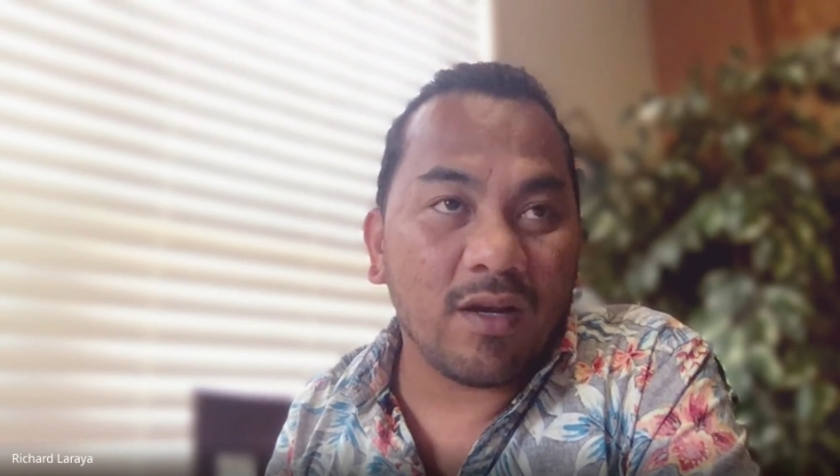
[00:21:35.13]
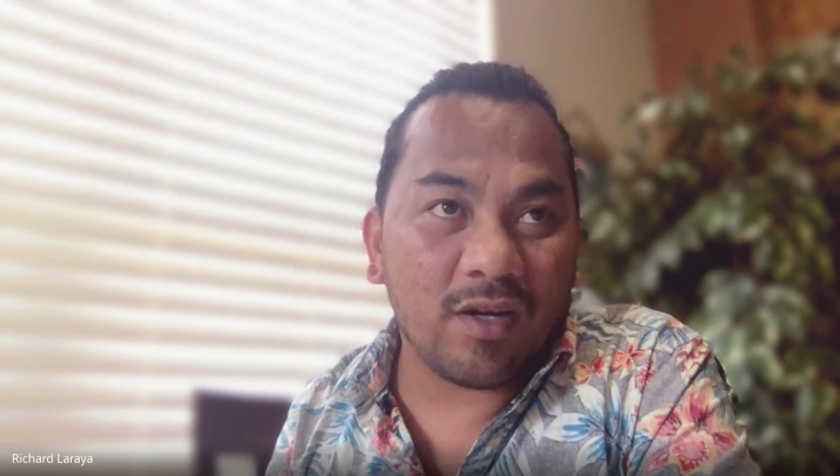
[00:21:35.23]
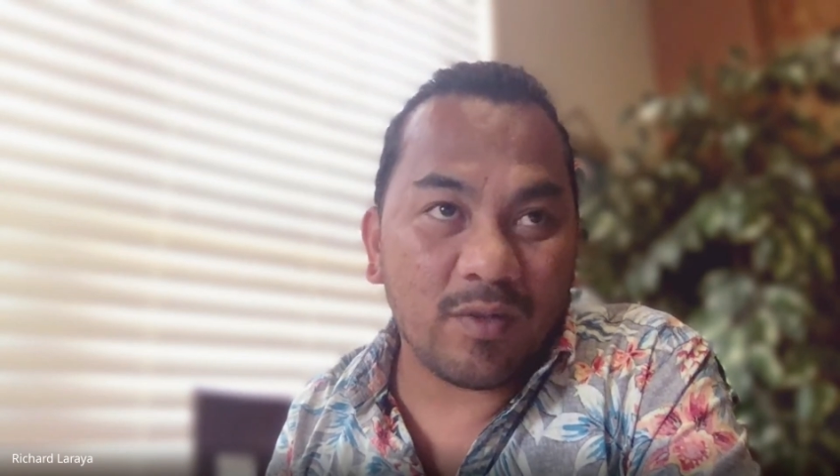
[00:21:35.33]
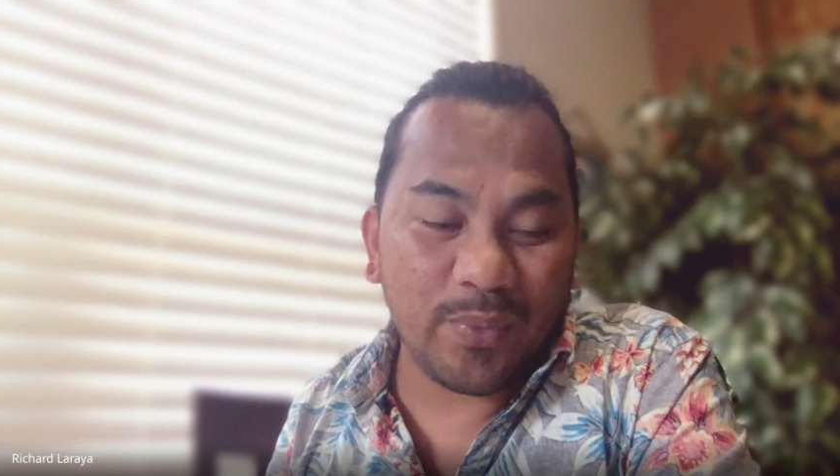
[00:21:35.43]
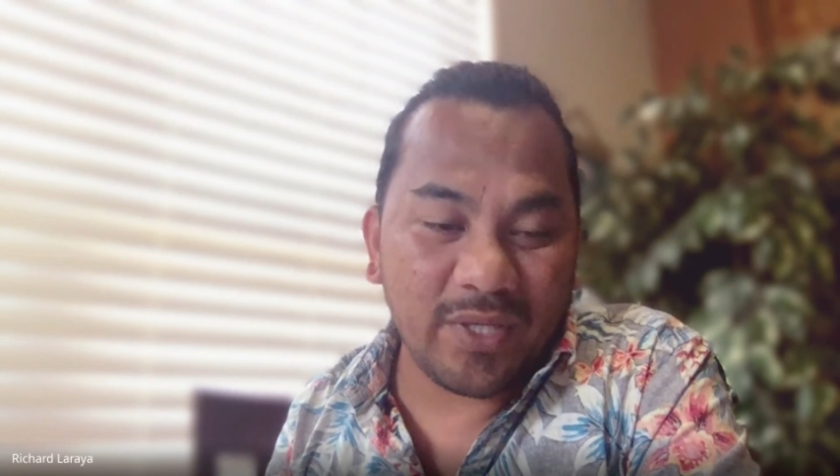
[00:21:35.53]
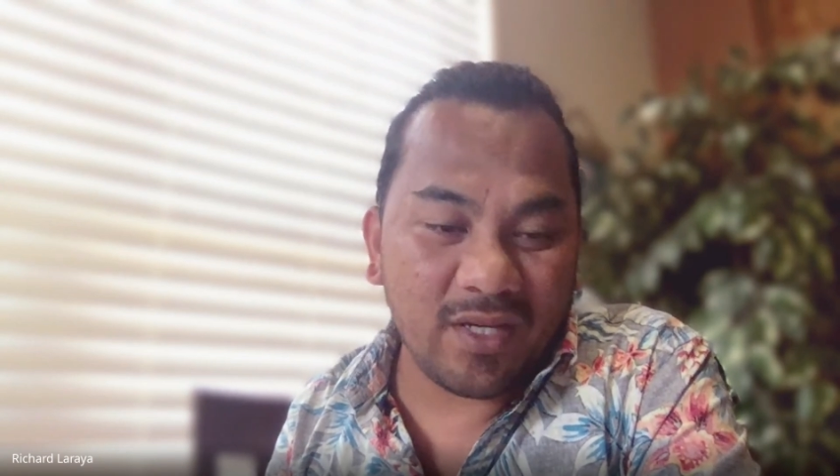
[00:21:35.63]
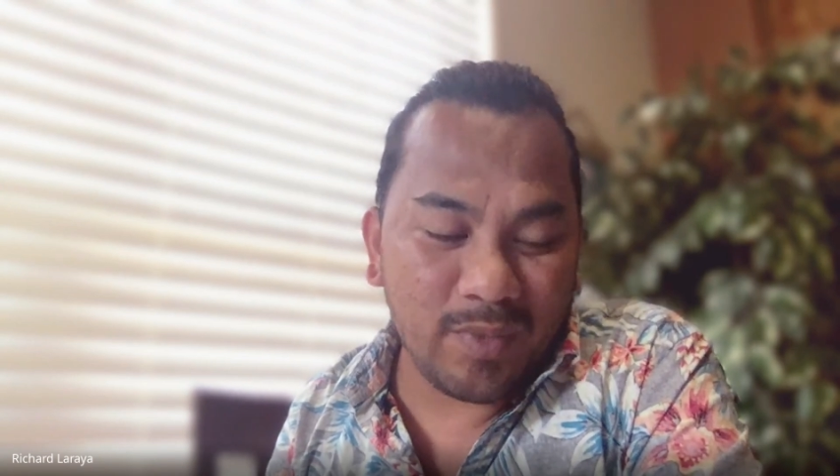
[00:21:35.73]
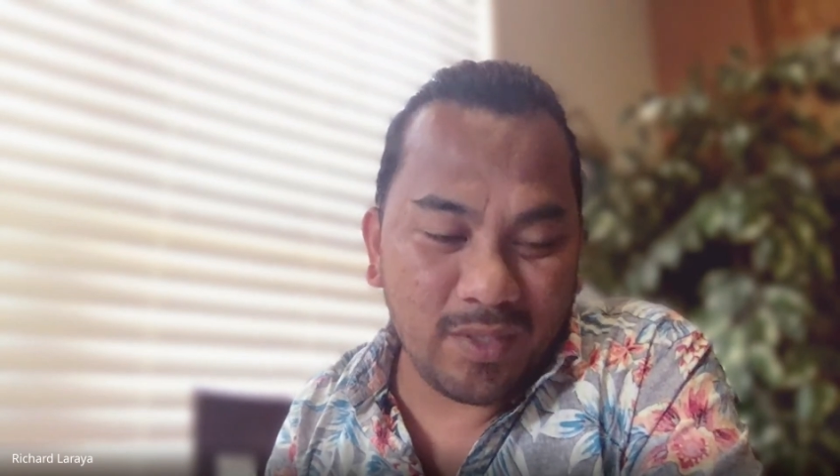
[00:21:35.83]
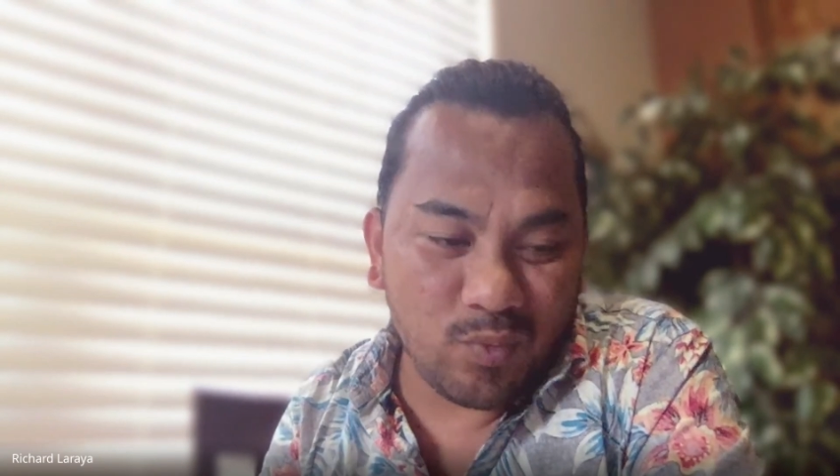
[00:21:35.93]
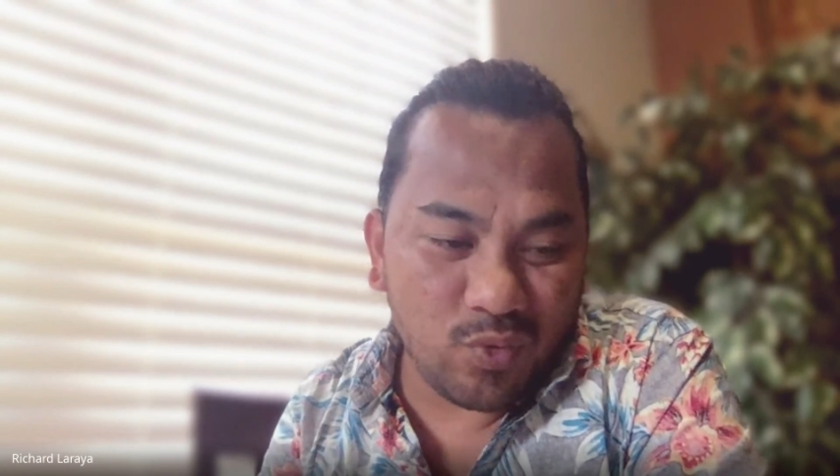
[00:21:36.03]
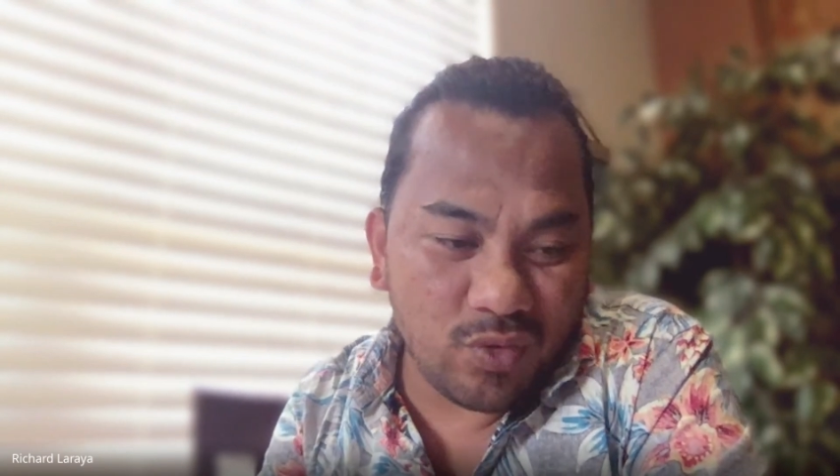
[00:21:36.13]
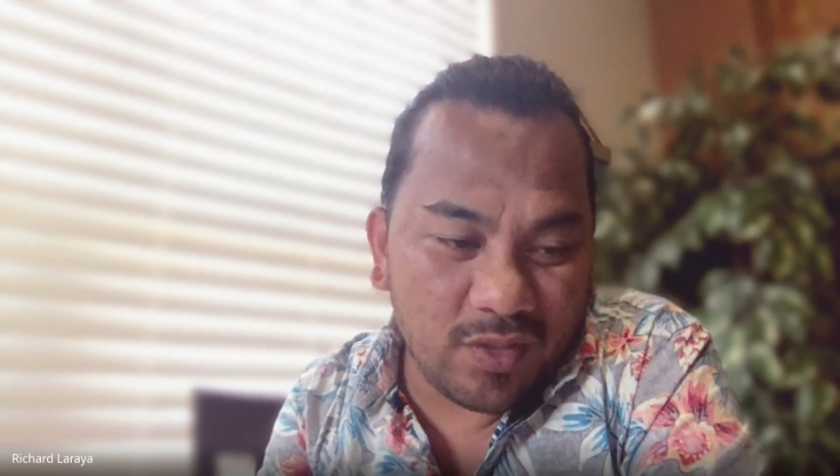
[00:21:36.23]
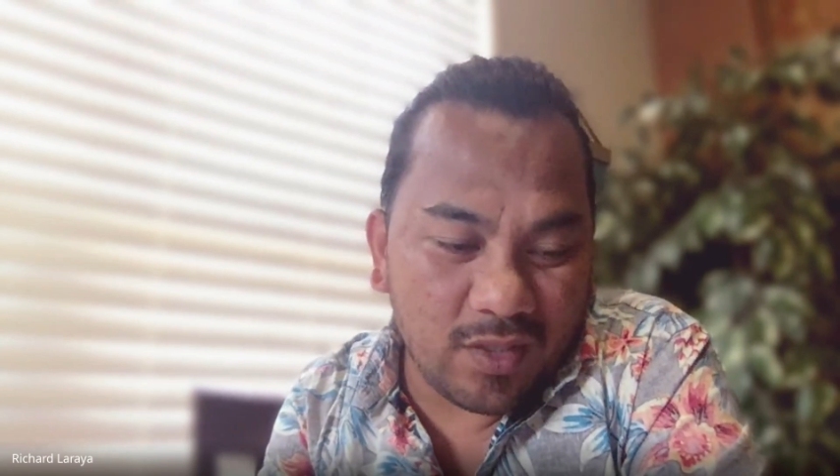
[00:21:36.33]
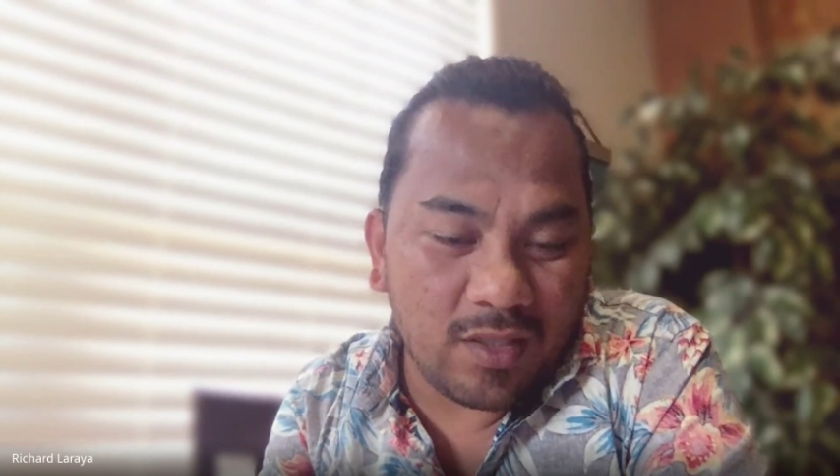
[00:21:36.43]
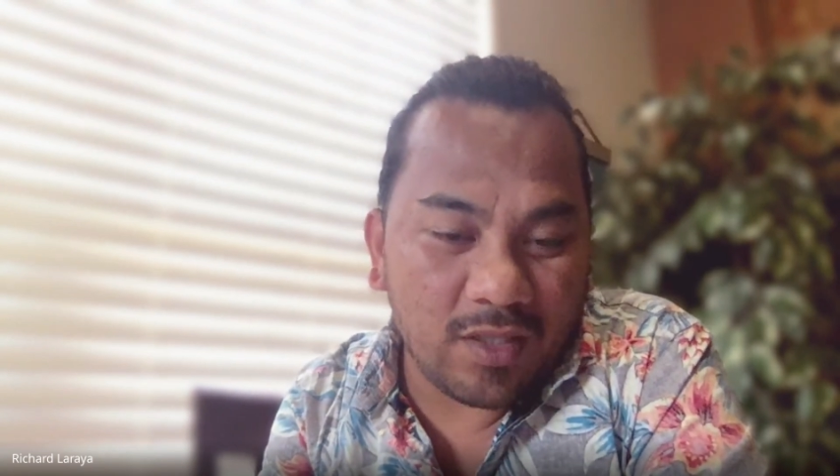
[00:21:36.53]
are becoming more